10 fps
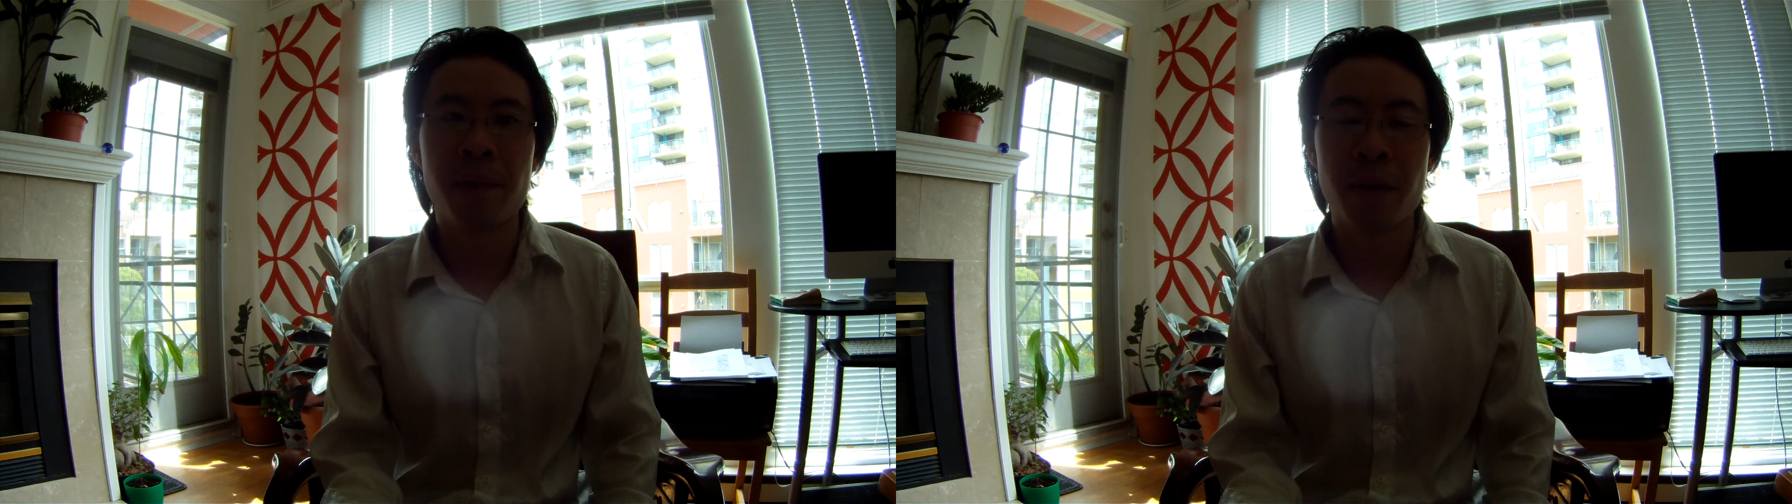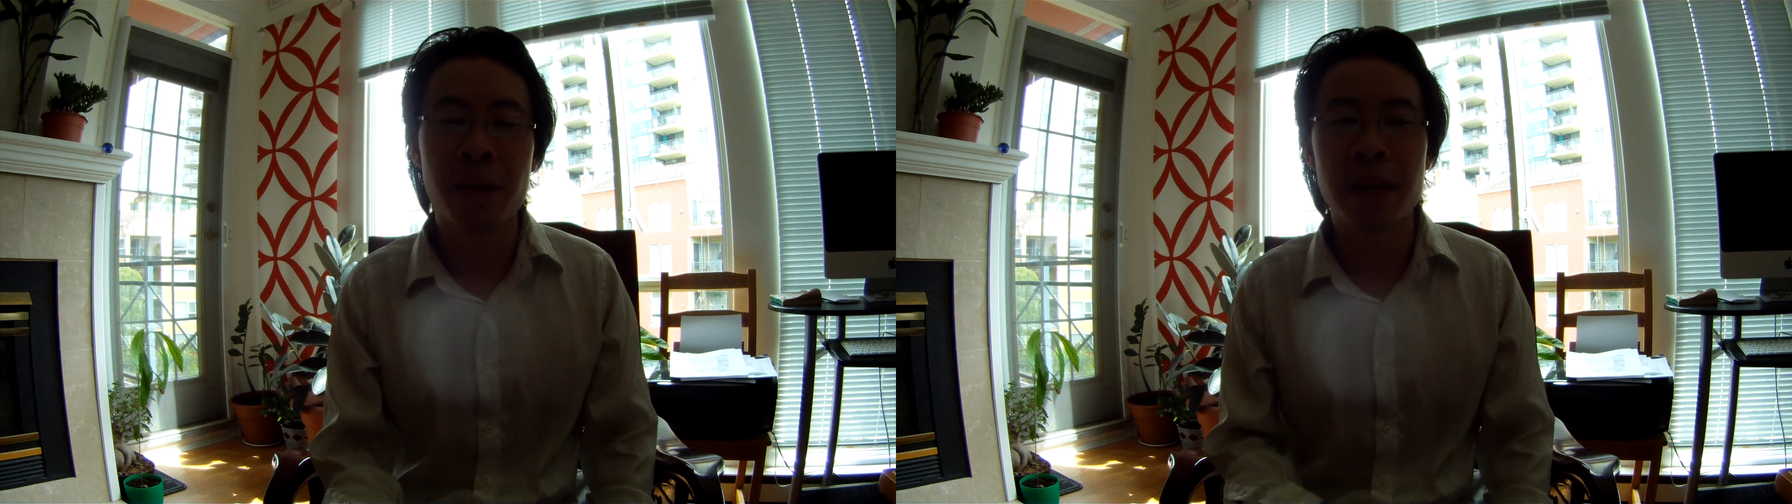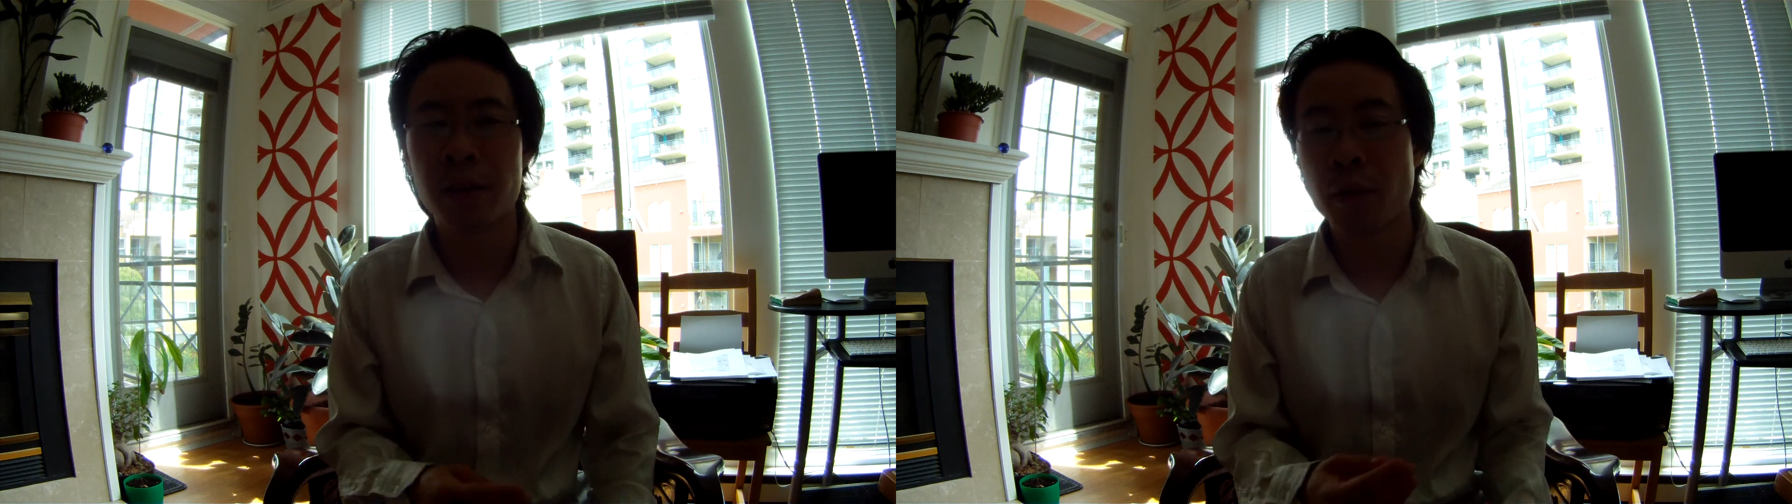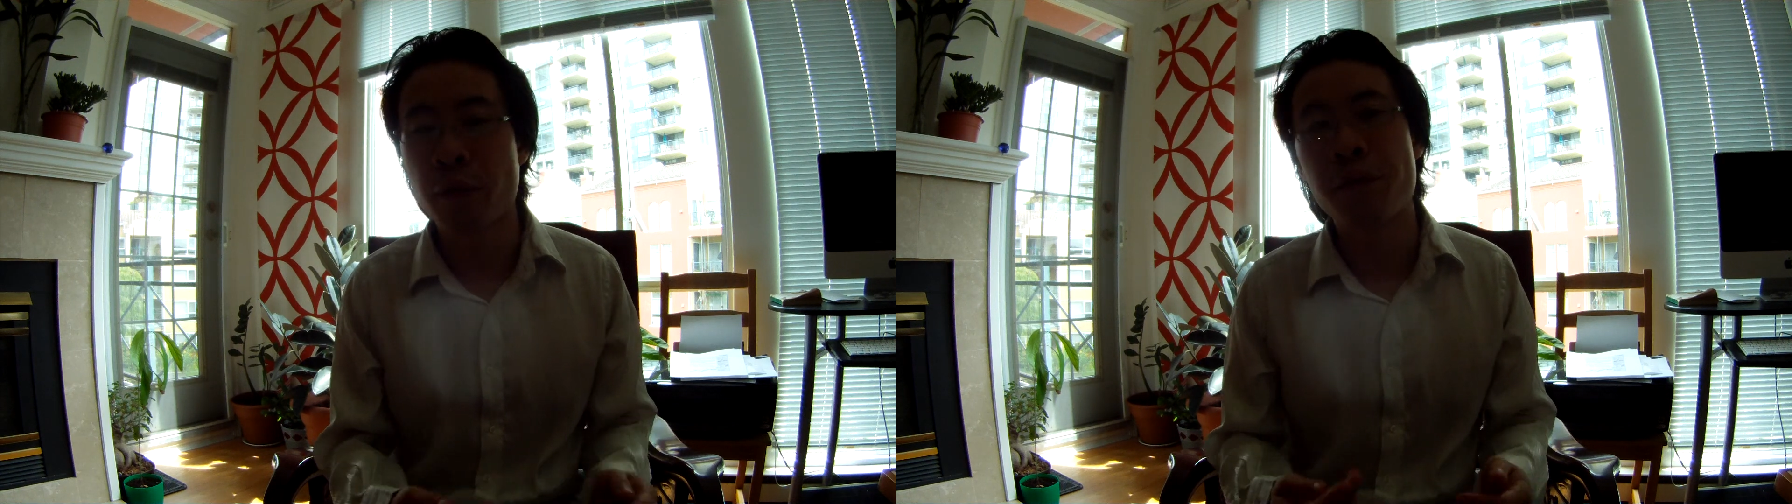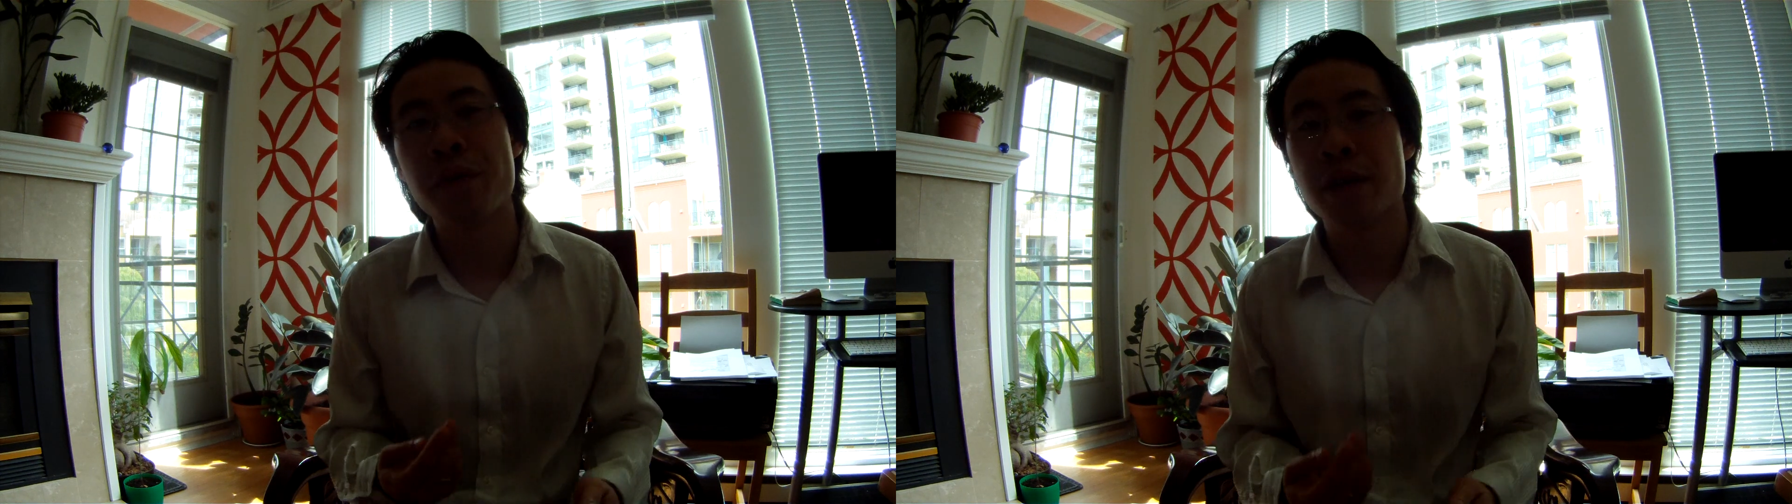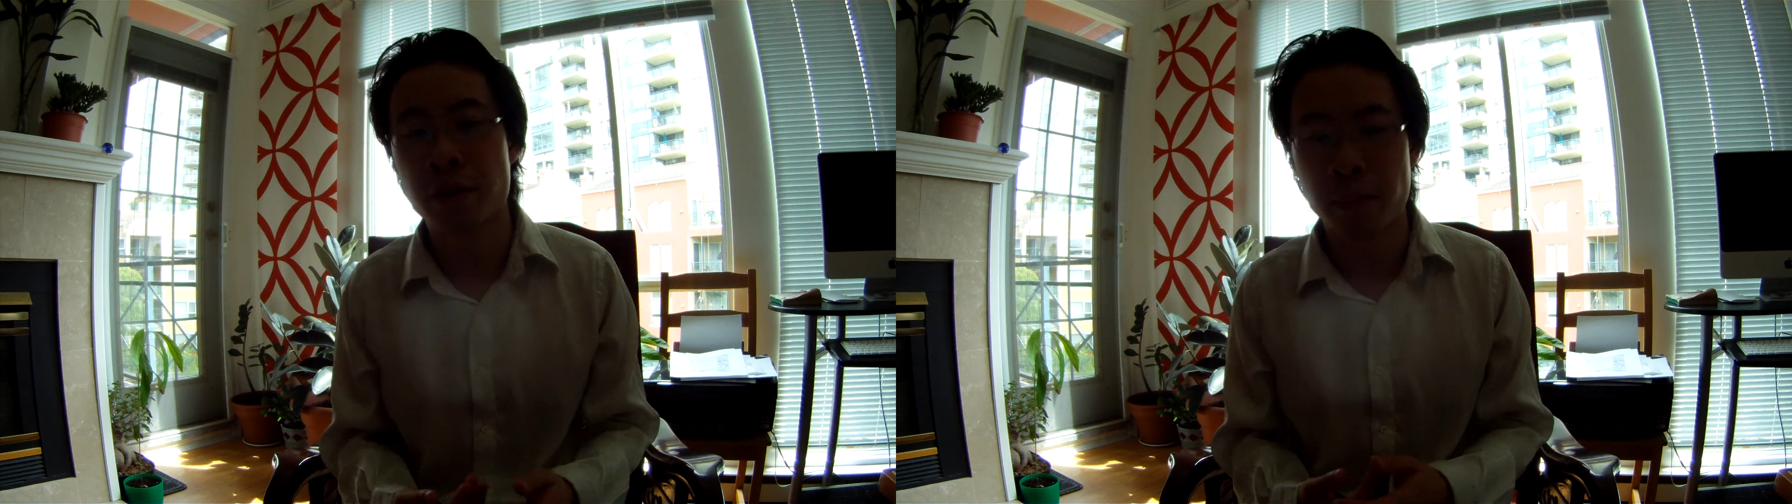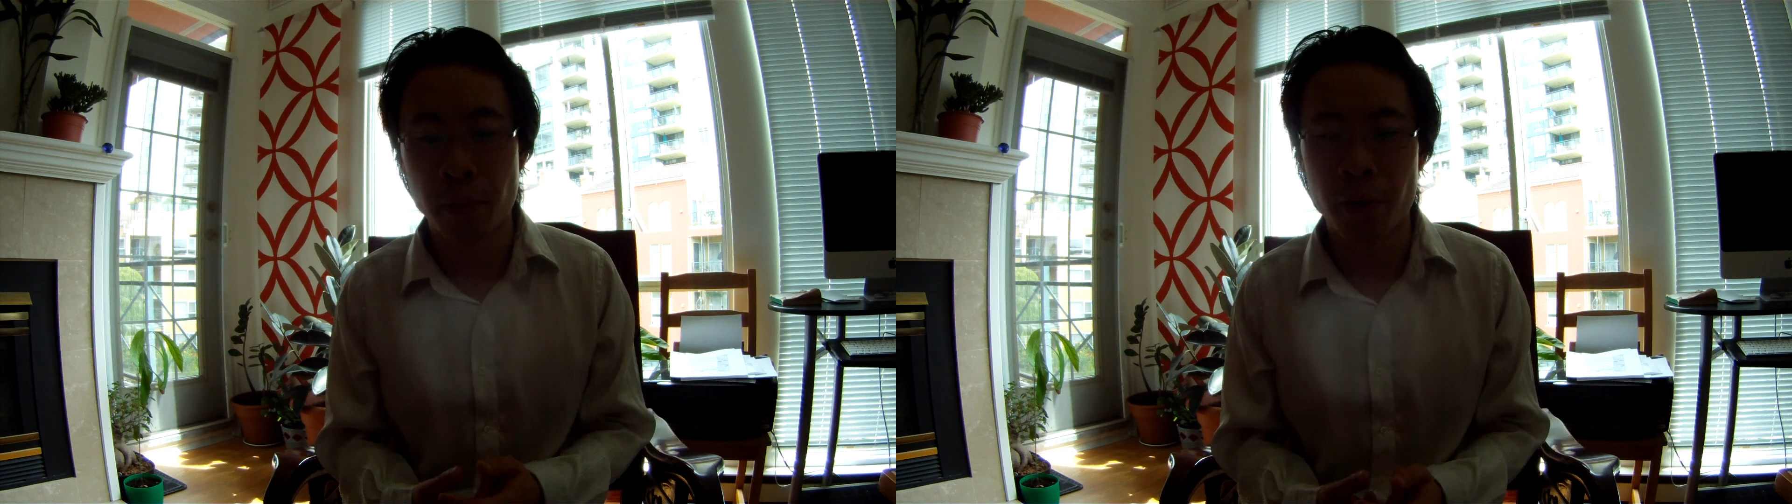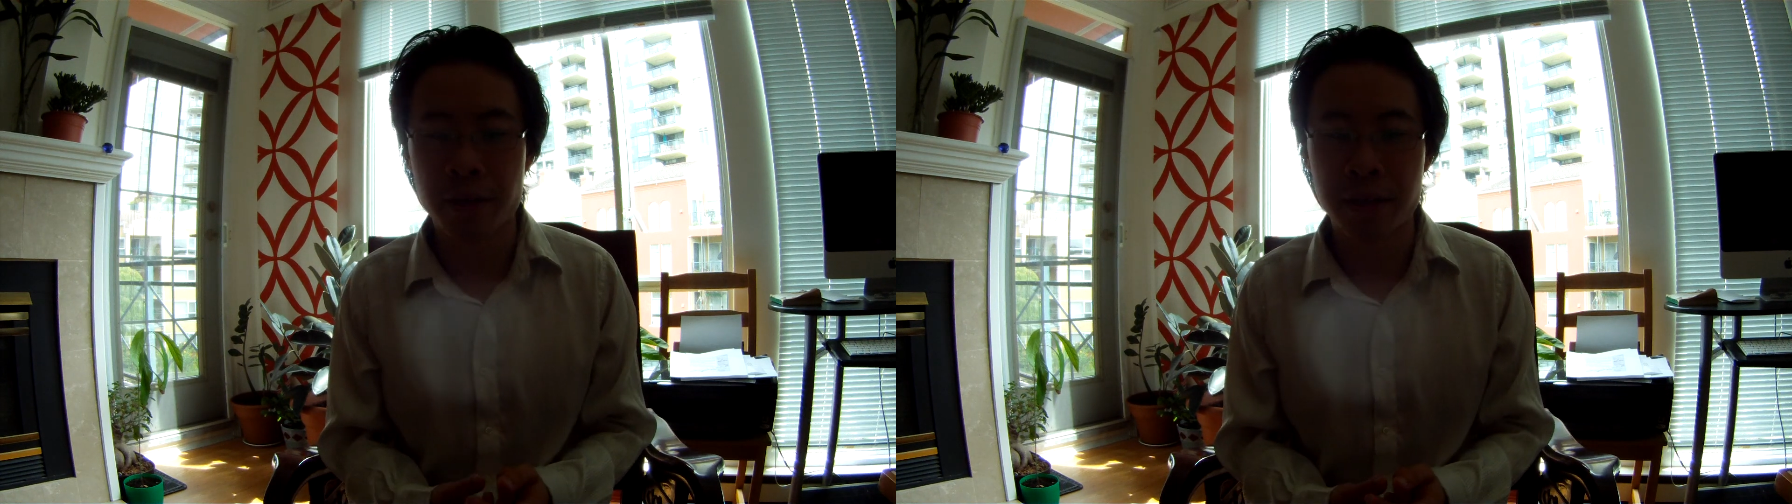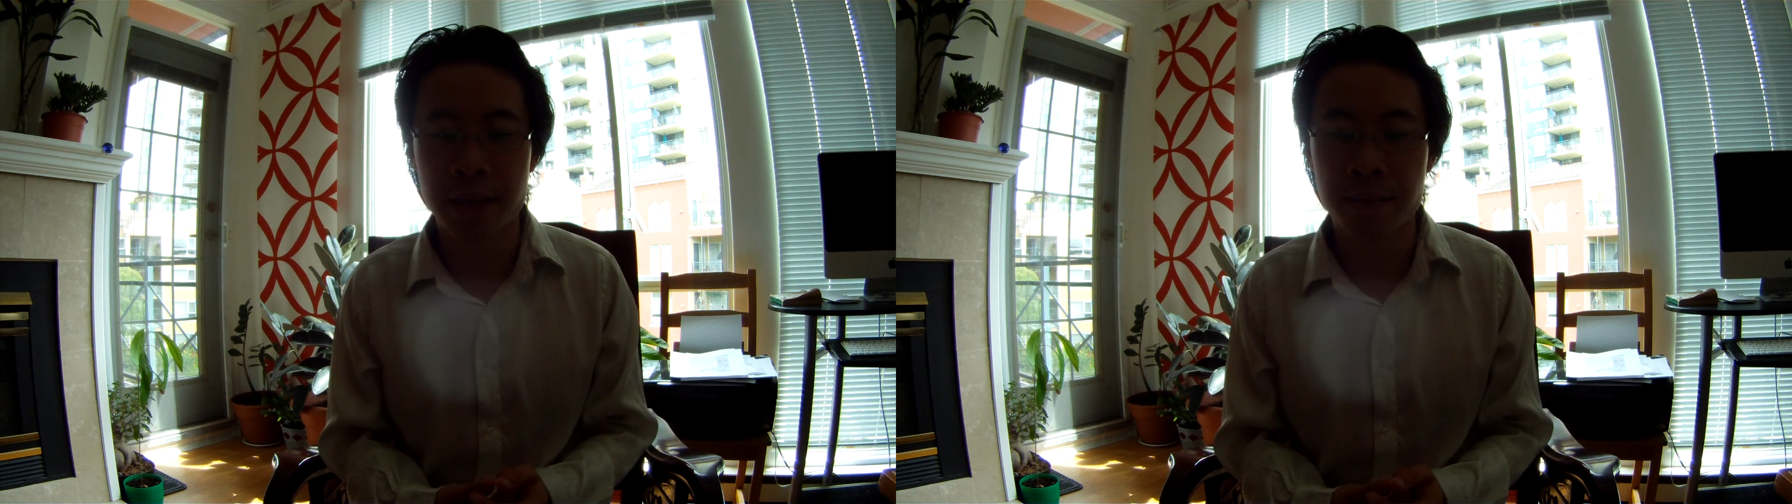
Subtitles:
very, visual person.